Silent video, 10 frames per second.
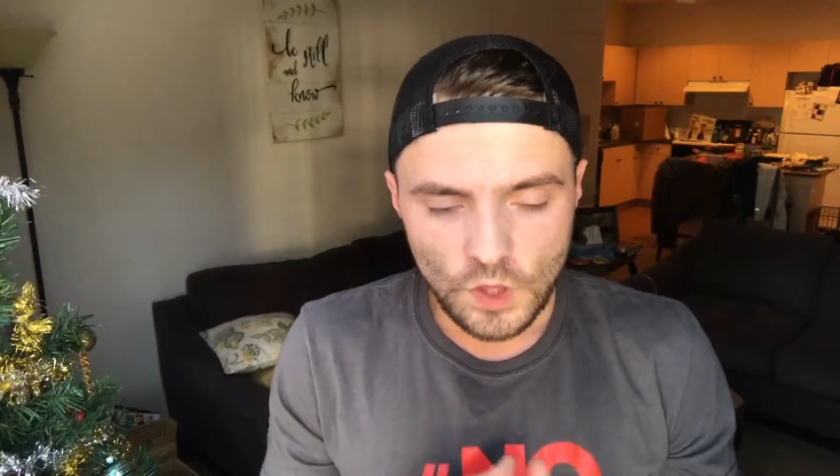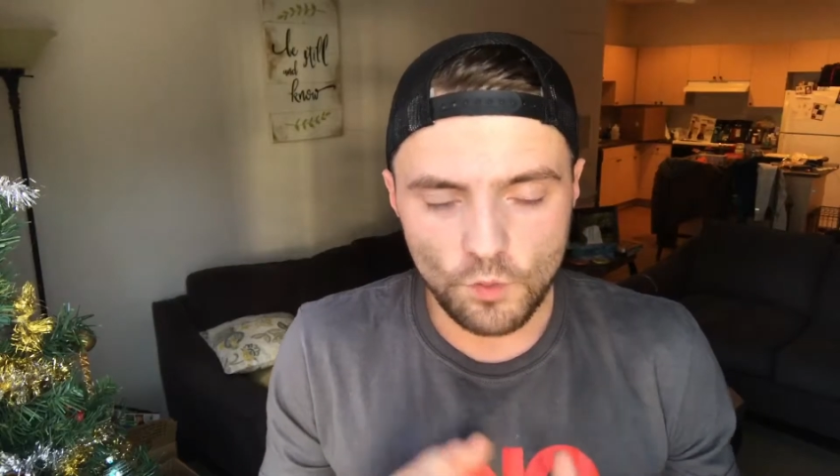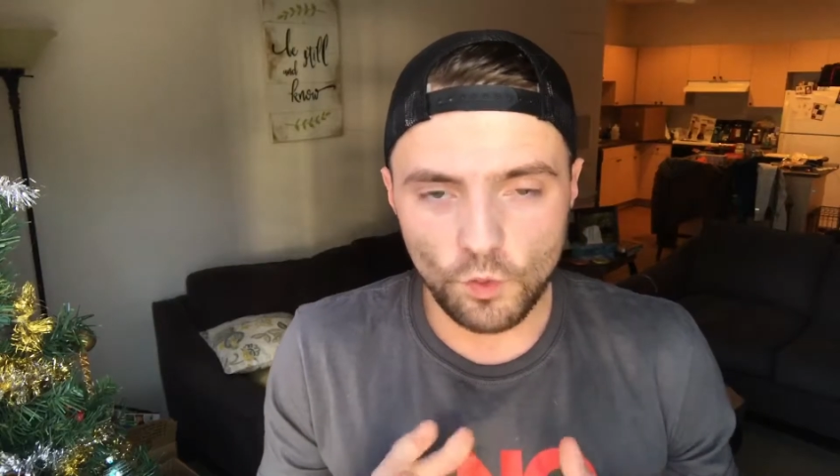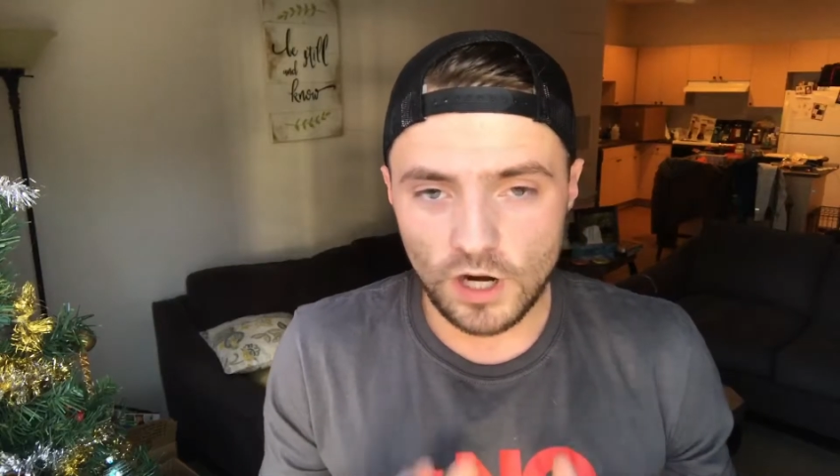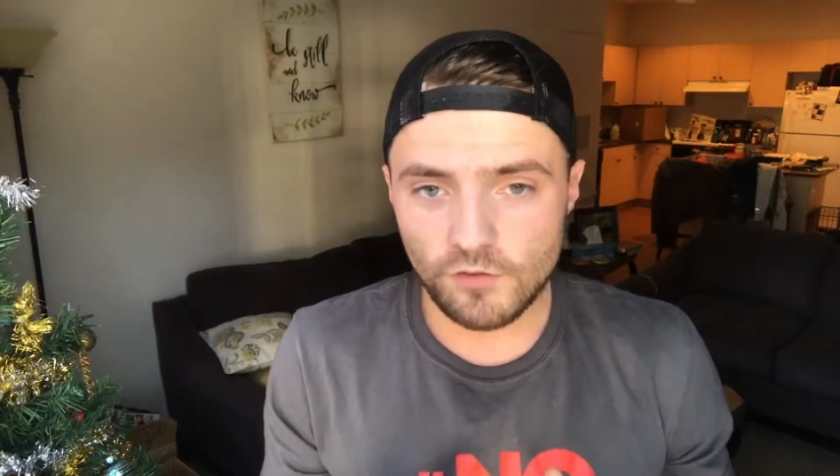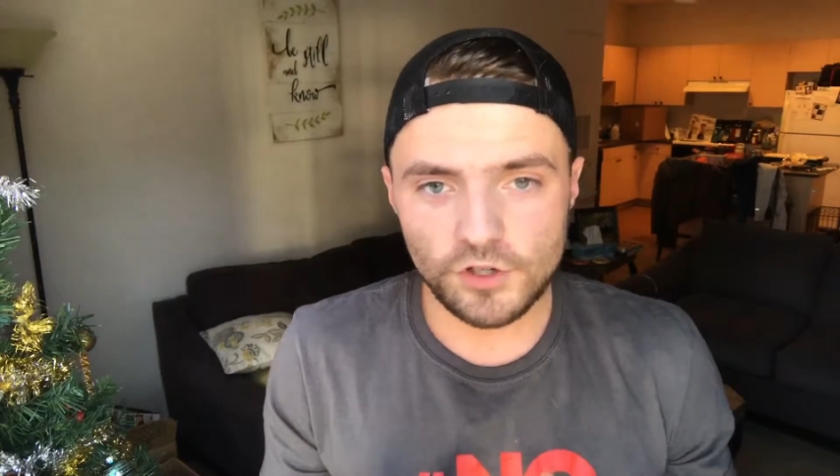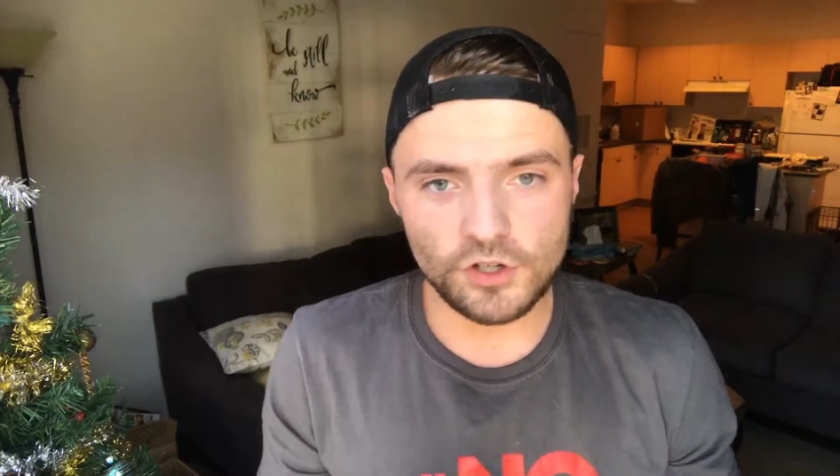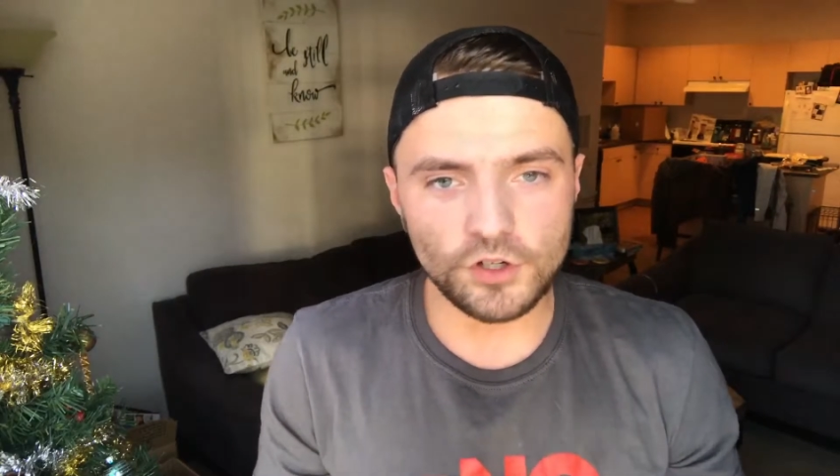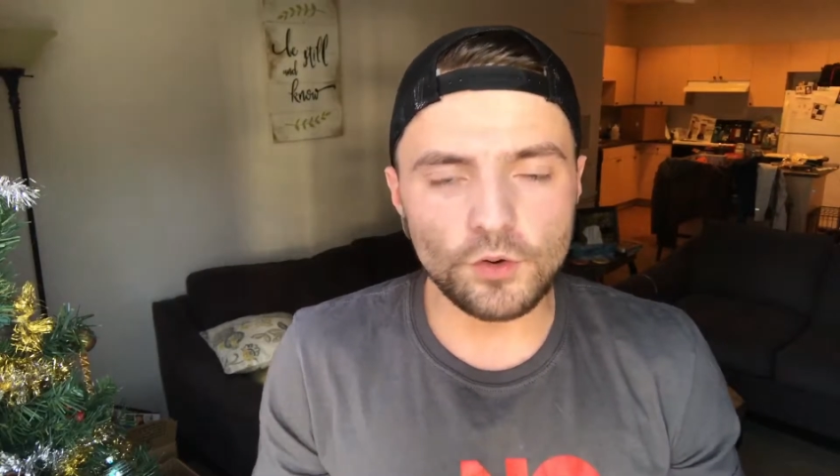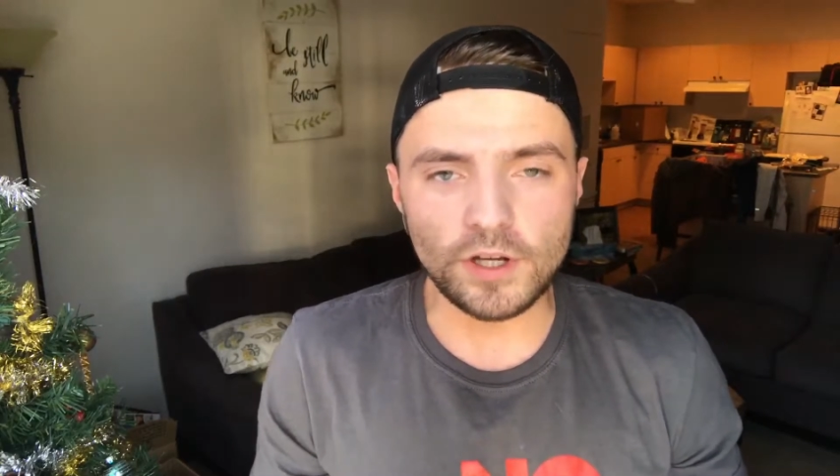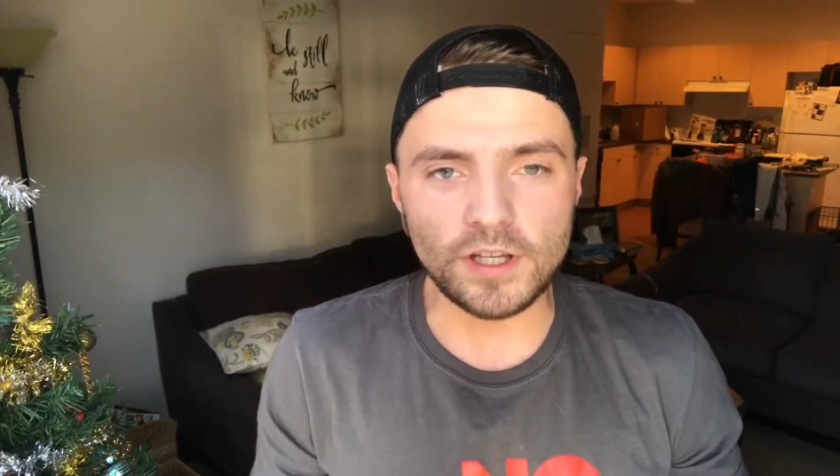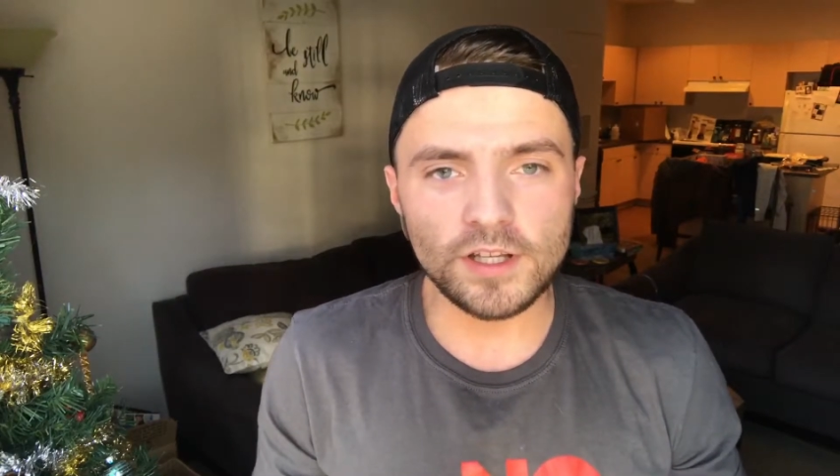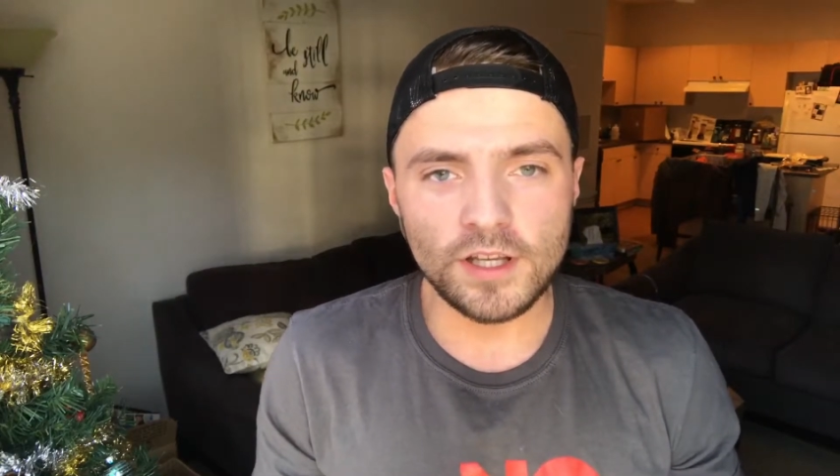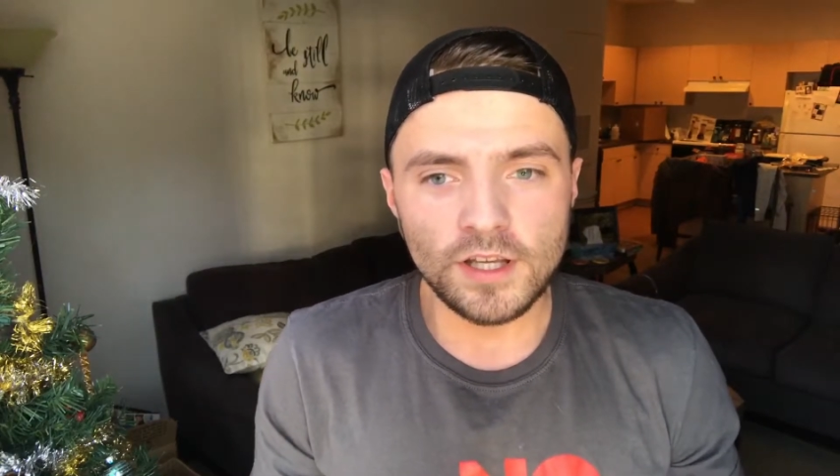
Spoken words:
you're doing,